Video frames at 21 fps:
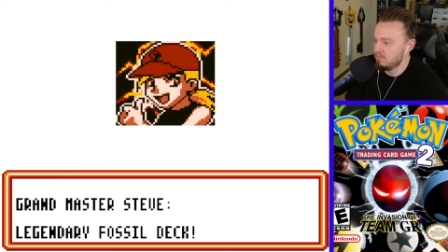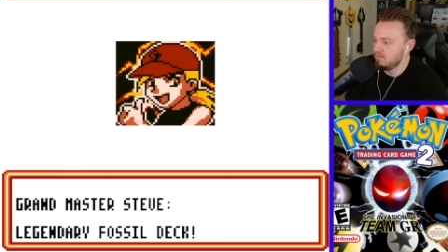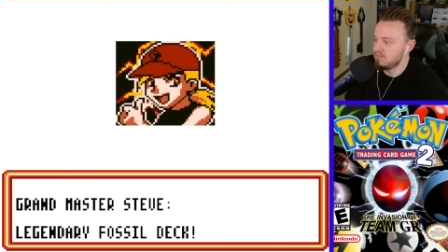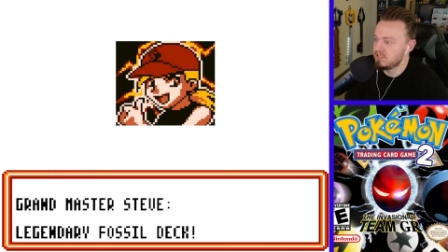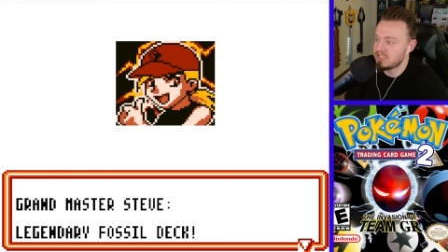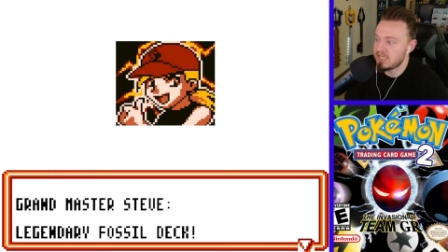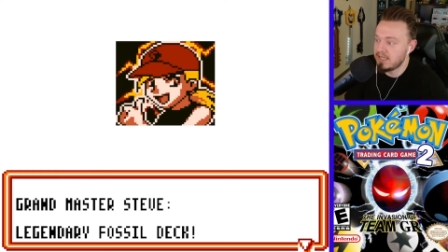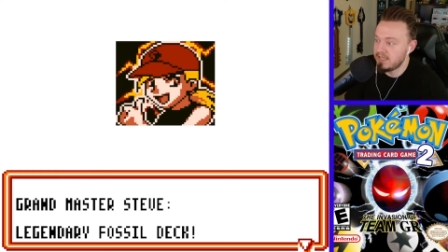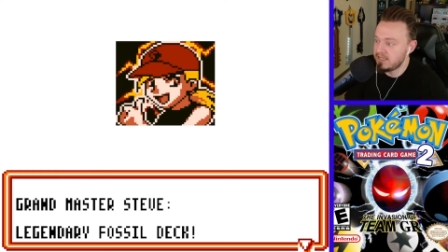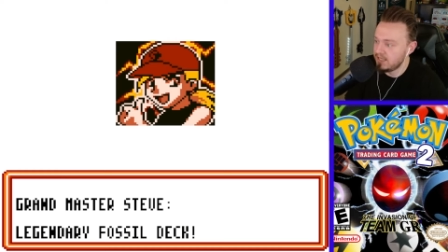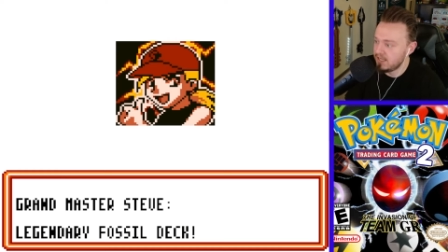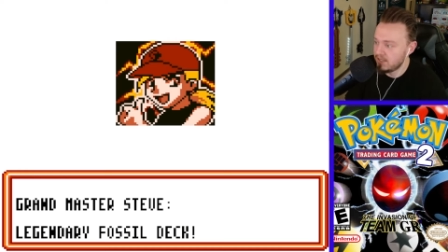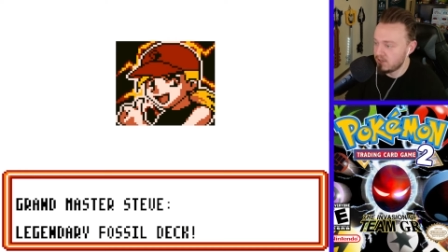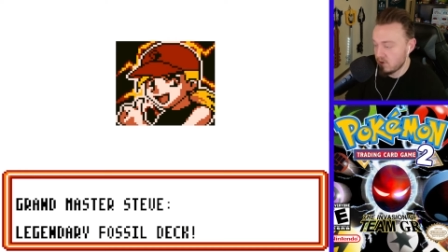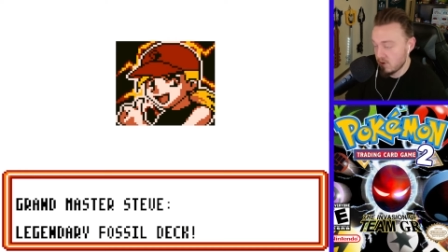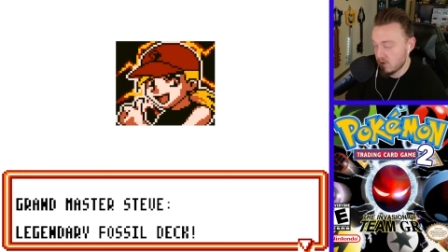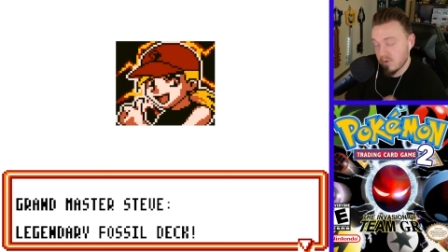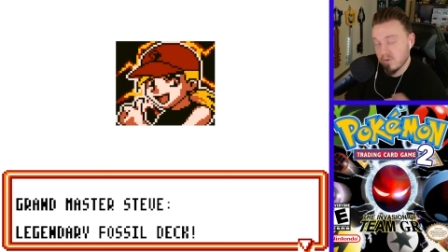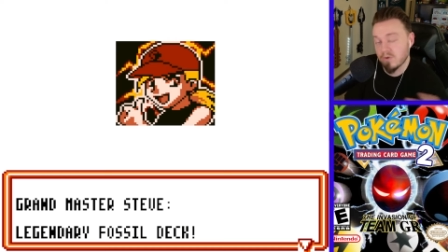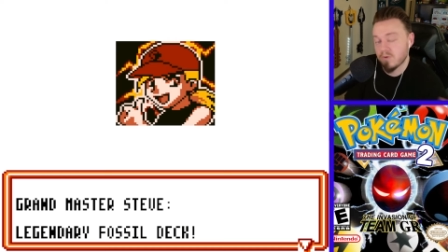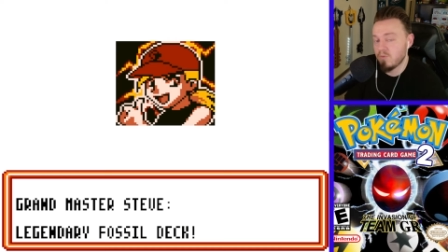psychic
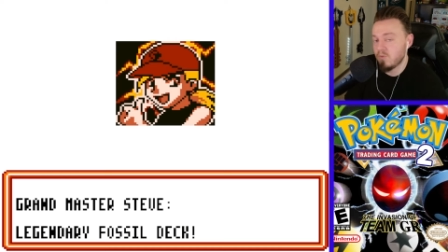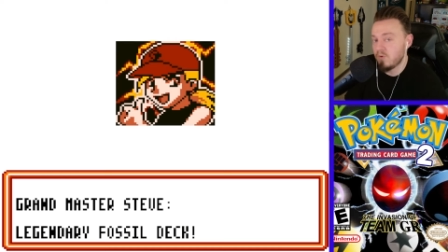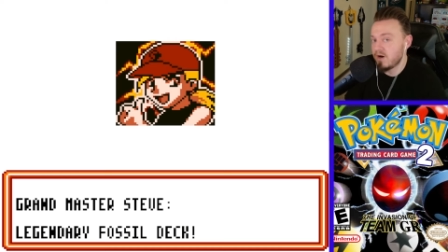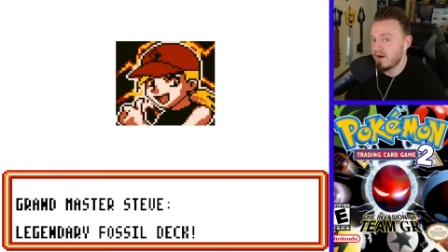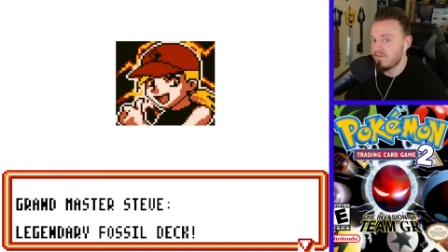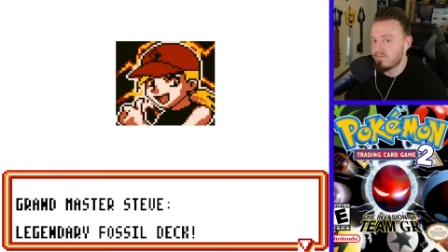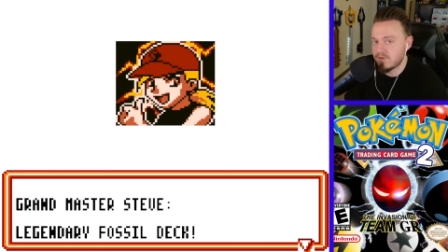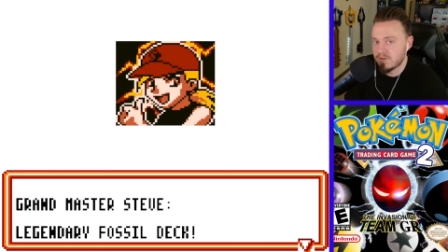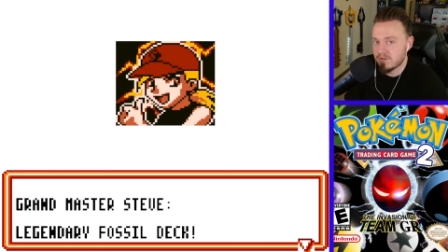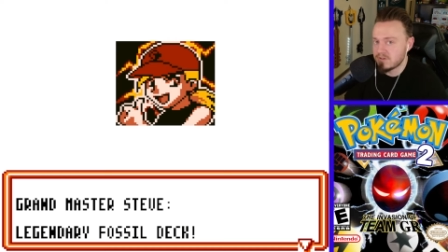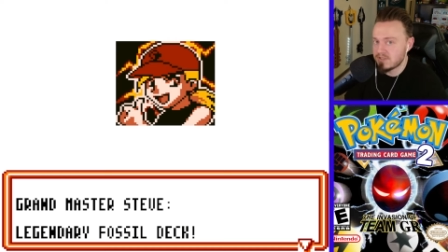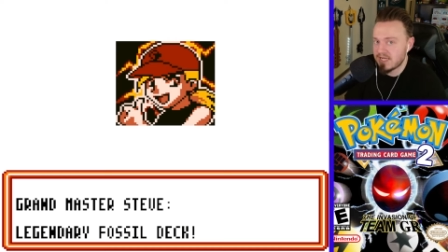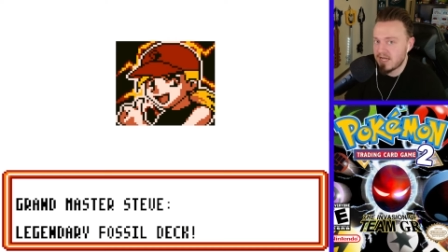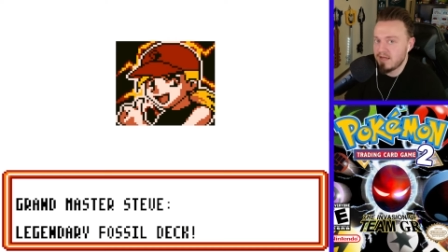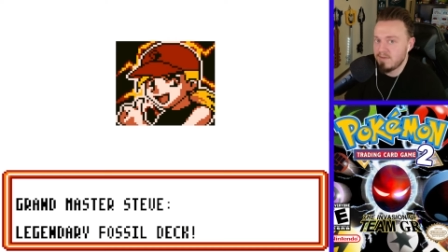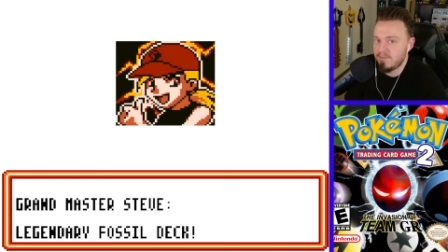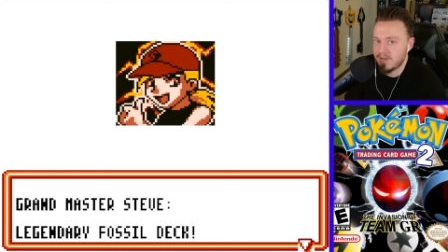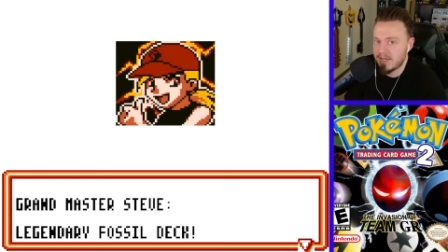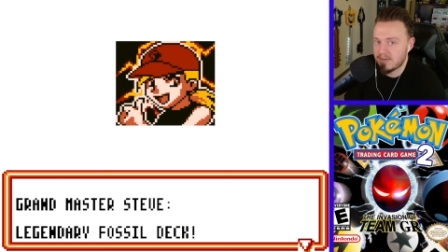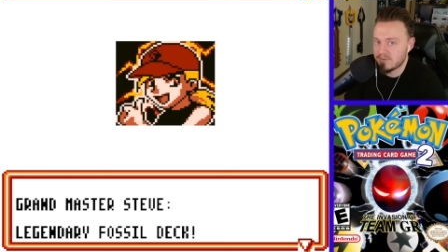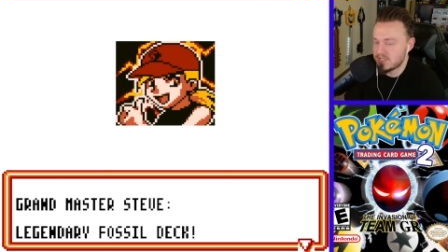or whatever
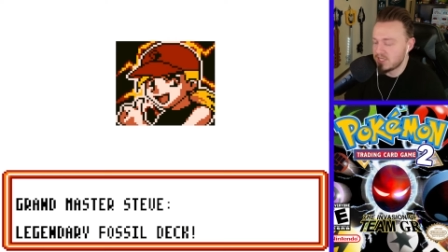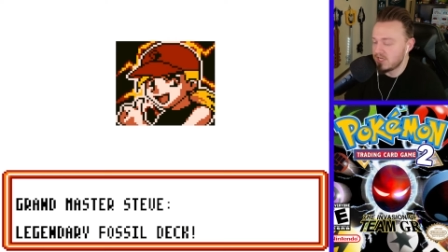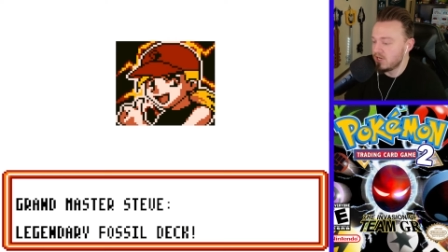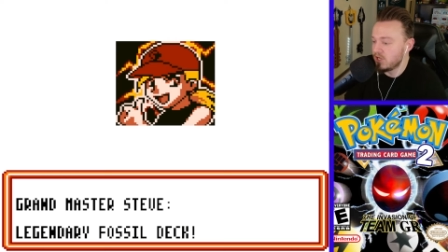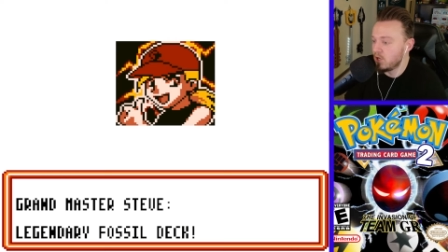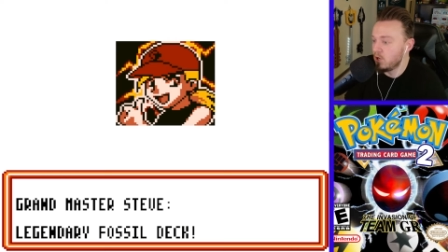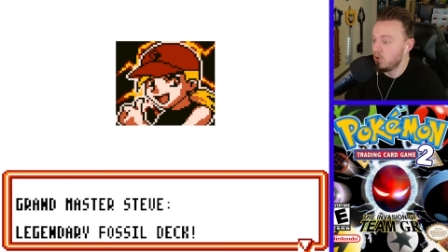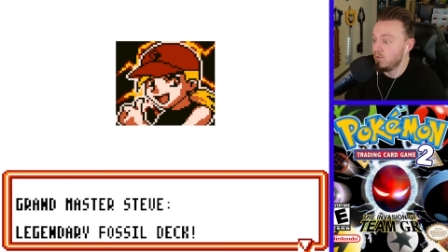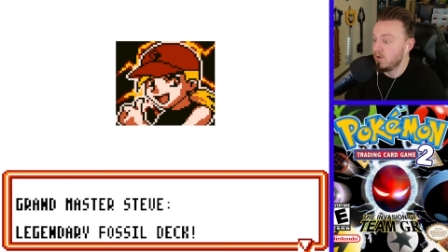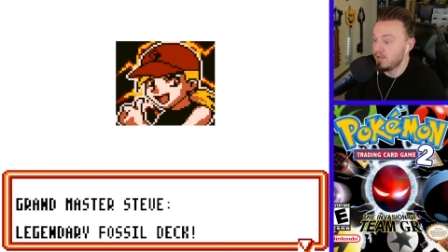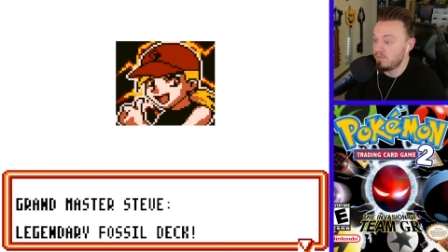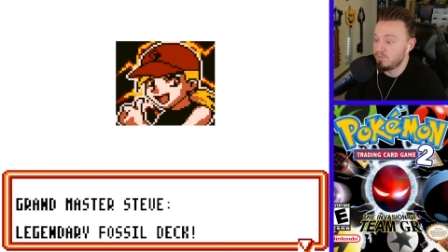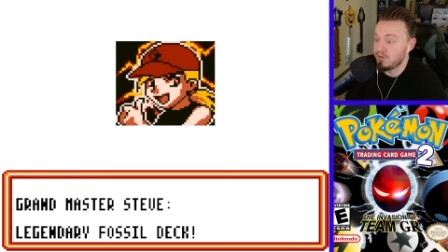typing I was going to go with.